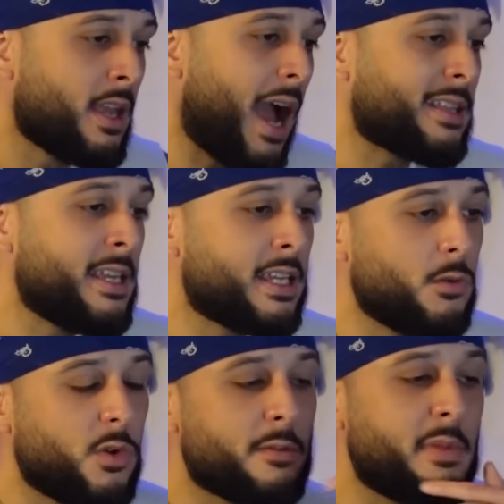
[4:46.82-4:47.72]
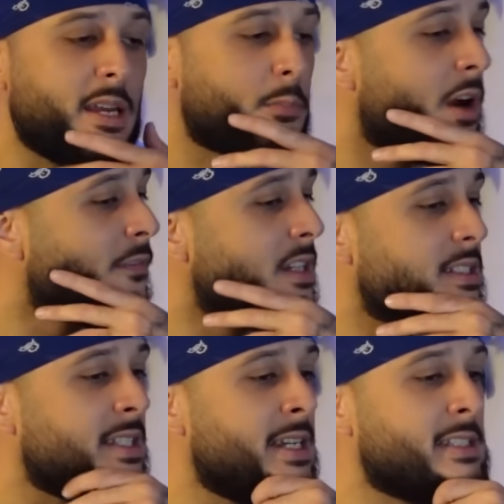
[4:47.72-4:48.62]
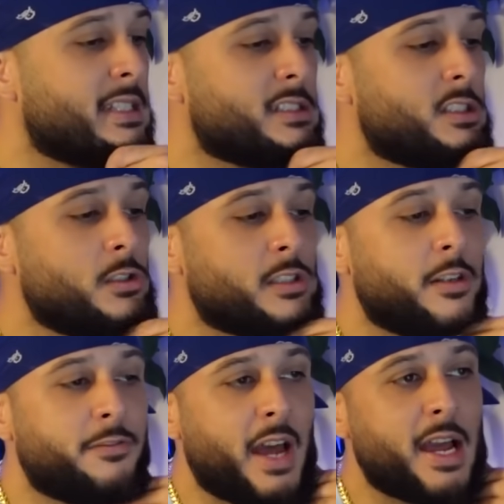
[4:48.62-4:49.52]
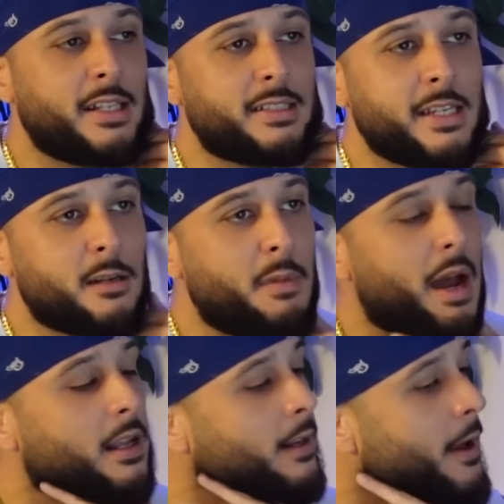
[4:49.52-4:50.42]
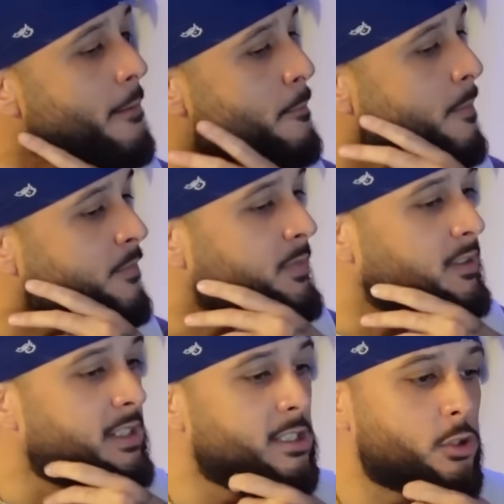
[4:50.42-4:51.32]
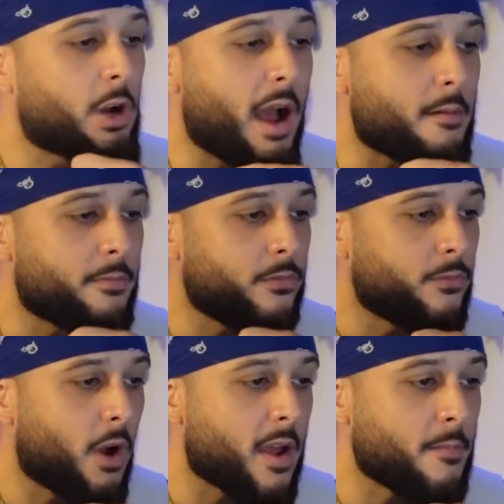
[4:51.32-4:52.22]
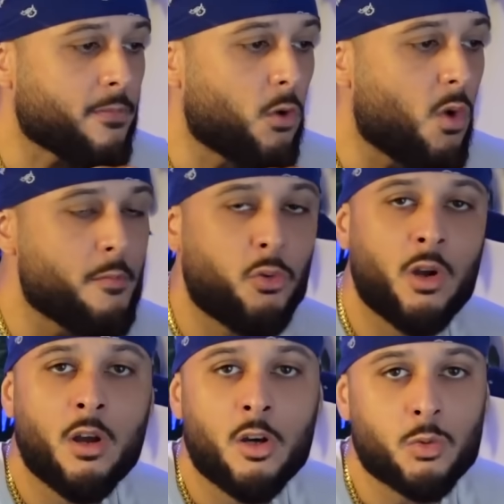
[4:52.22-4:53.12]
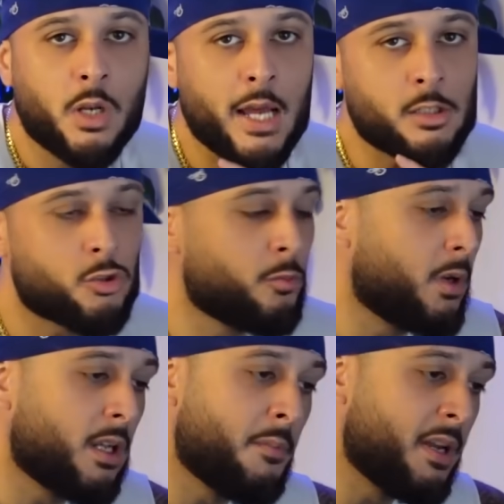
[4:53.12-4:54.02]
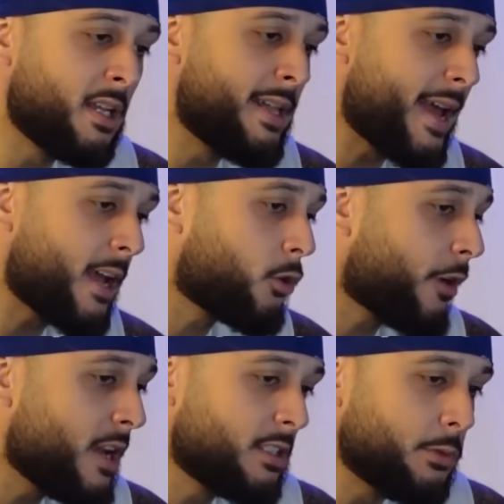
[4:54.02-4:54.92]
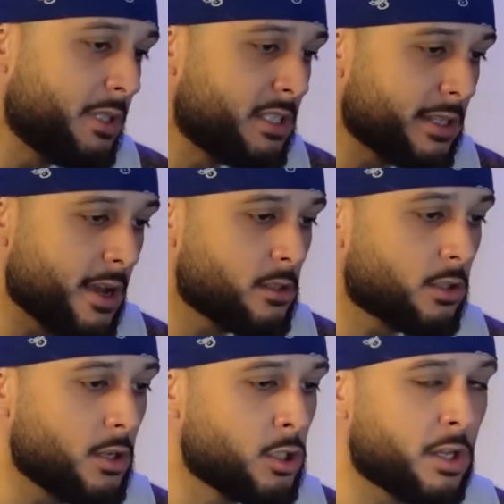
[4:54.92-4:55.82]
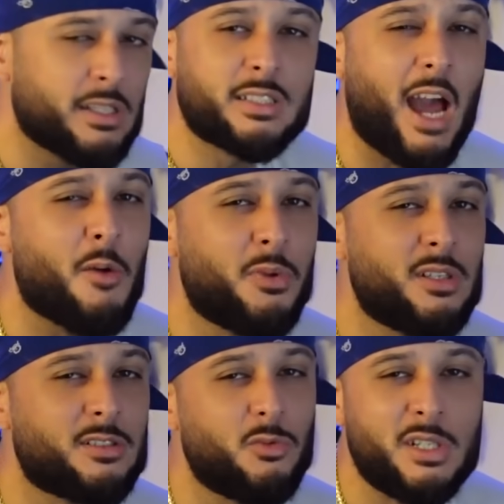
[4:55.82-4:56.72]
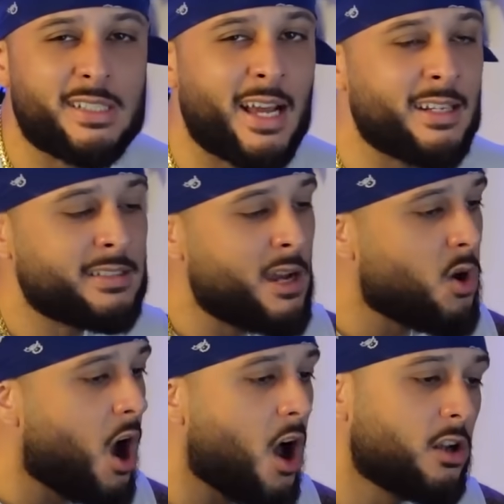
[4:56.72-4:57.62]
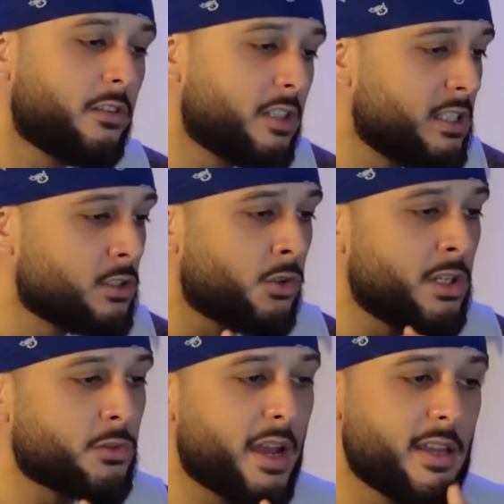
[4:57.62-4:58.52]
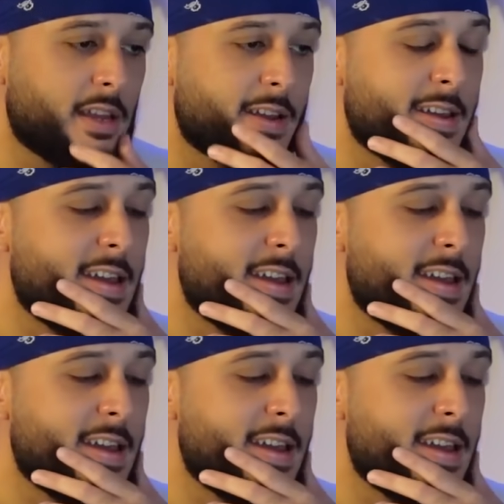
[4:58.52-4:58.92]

I think it would make perfect sense, just due to the fact that, think about it, like these dropped, right? The 1.0s were like super limited. They had crazy resales. So, you know, the scalpers, the resellers, they were all over these joints right here.